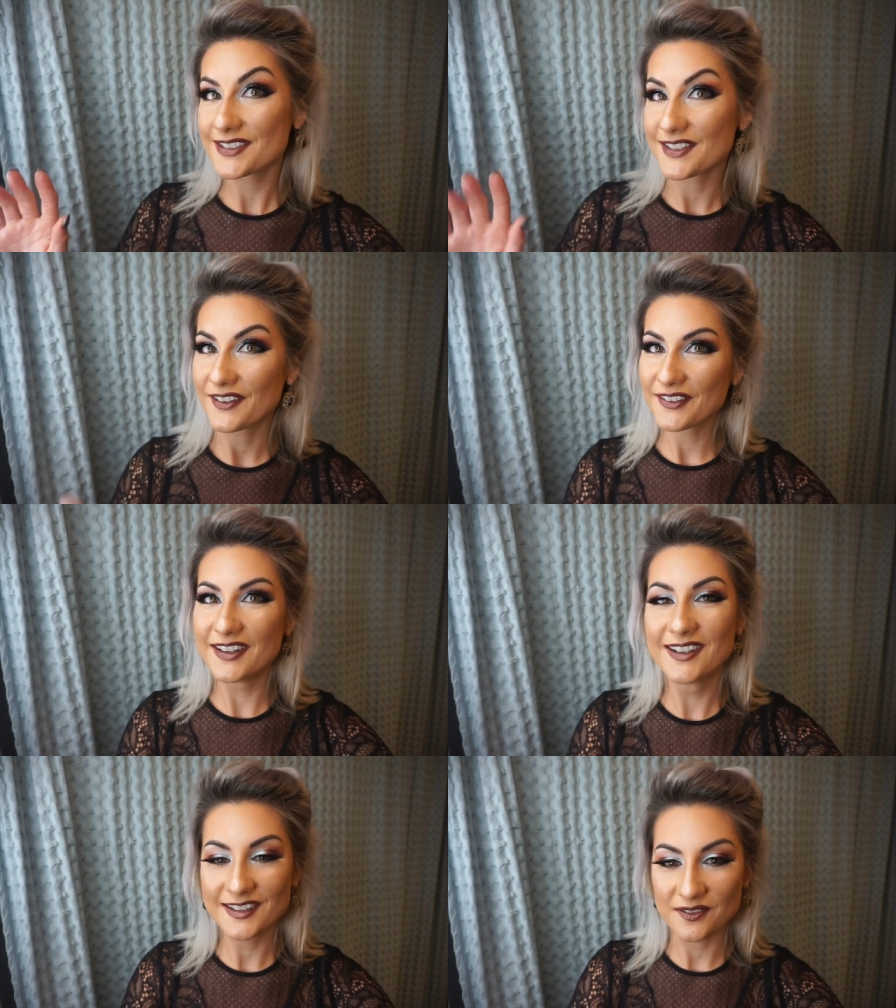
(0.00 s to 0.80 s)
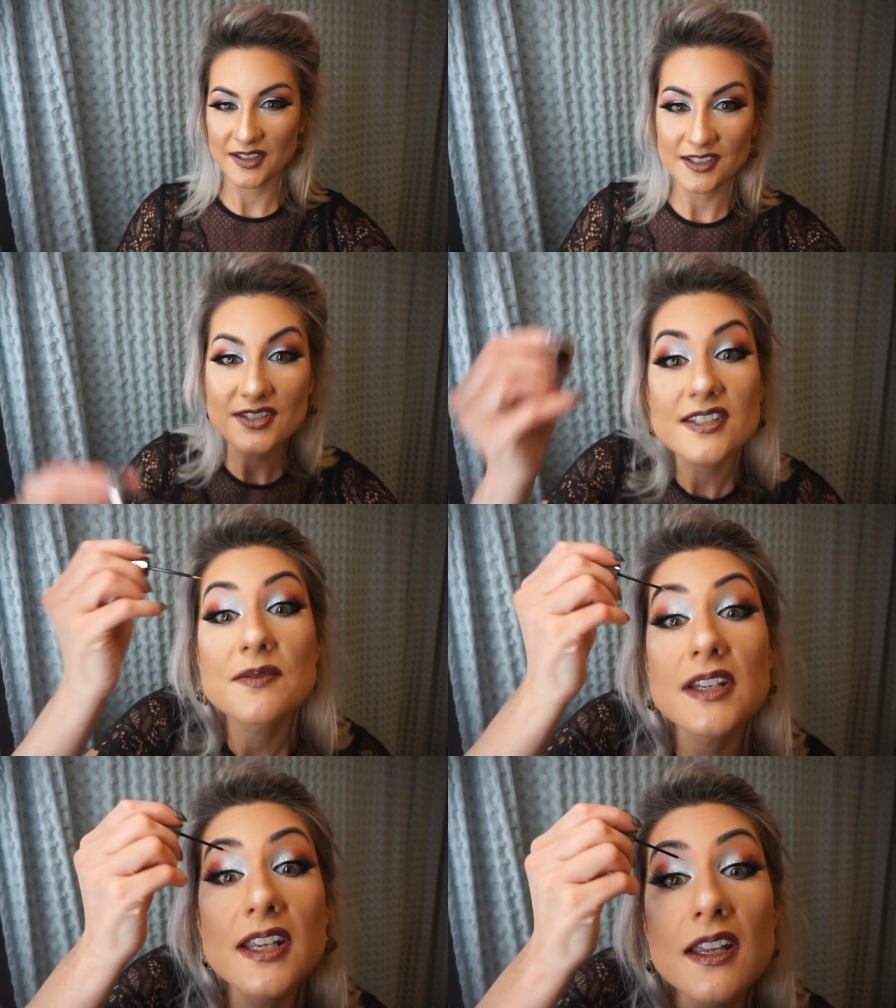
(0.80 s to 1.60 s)
So give me just a
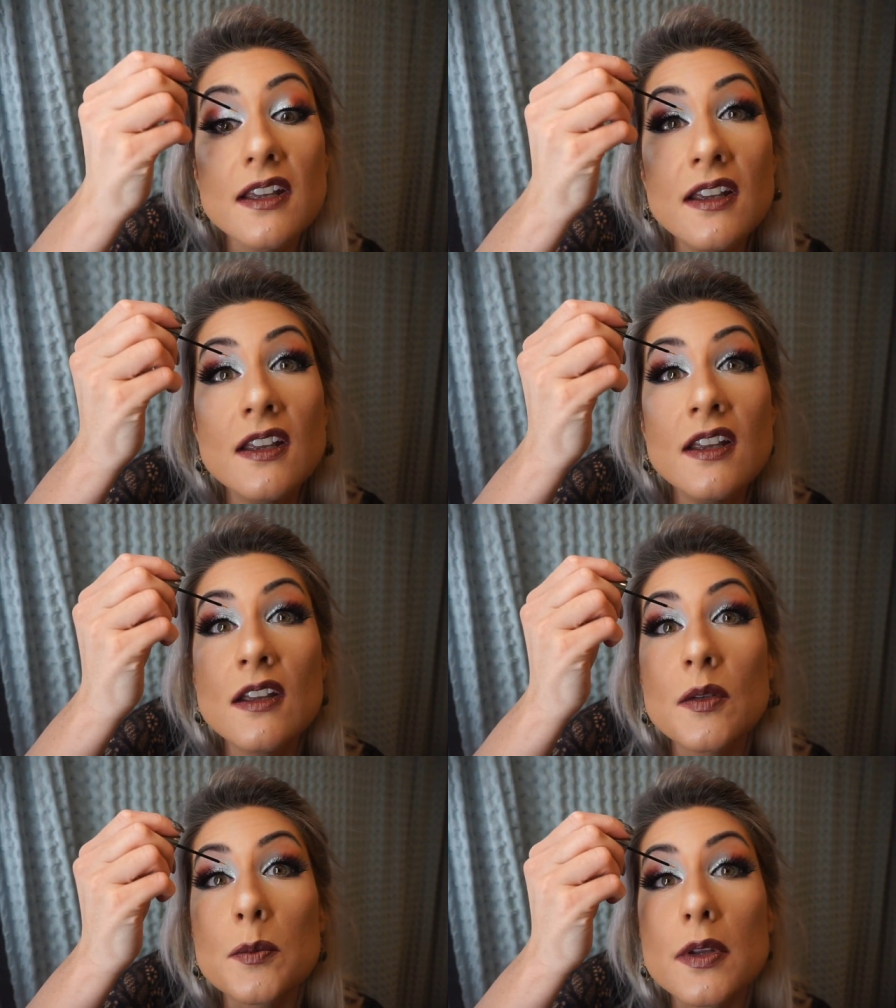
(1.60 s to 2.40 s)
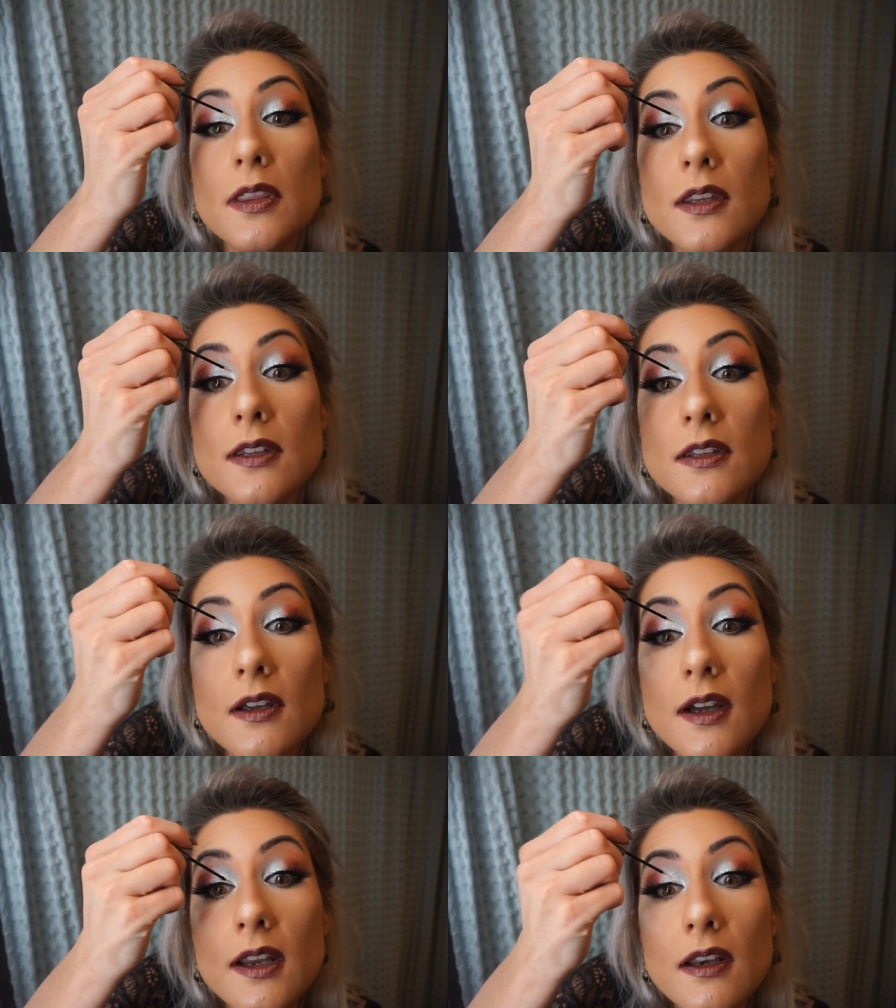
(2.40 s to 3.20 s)
minute. Put this
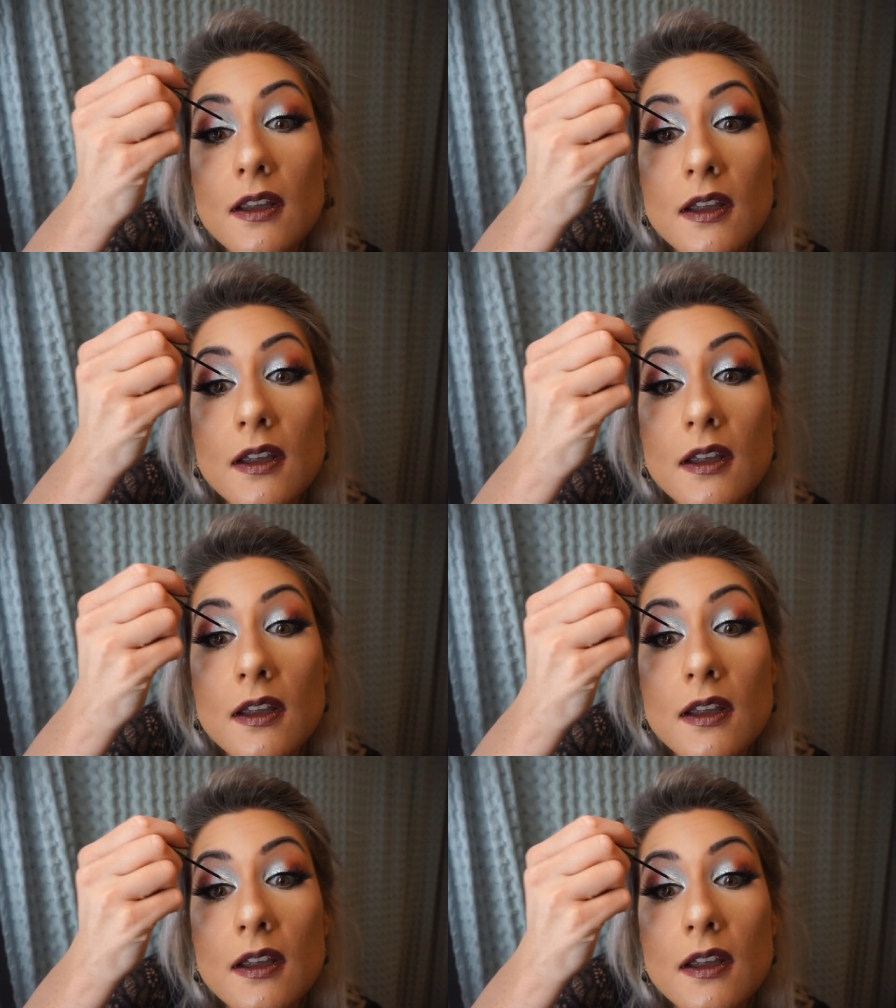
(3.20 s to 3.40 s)
on.